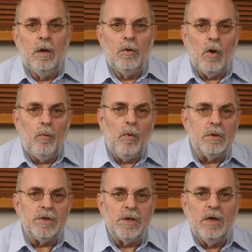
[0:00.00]
Rob
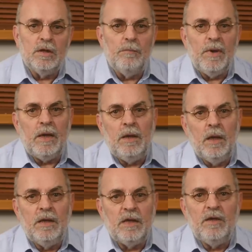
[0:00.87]
Watts, the man
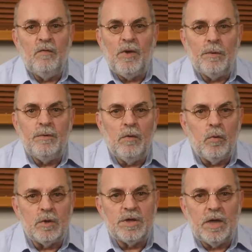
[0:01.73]
that developed the
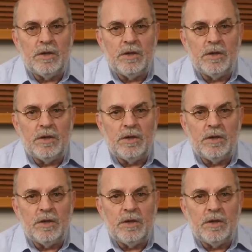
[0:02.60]
Watts